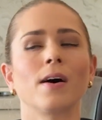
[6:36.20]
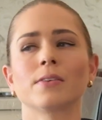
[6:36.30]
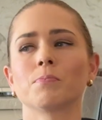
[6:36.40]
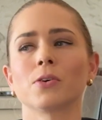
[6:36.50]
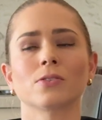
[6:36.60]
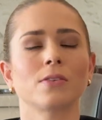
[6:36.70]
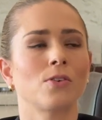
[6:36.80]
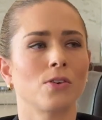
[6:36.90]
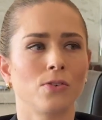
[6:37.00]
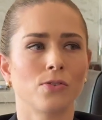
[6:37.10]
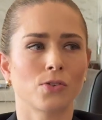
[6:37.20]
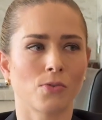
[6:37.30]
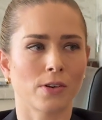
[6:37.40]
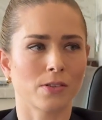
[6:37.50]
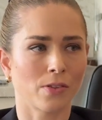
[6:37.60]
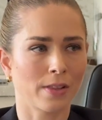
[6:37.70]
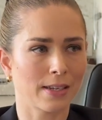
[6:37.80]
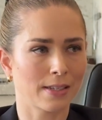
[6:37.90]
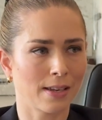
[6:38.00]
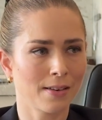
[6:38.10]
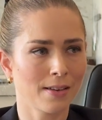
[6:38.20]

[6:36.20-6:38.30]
I personally don't use stories on LinkedIn.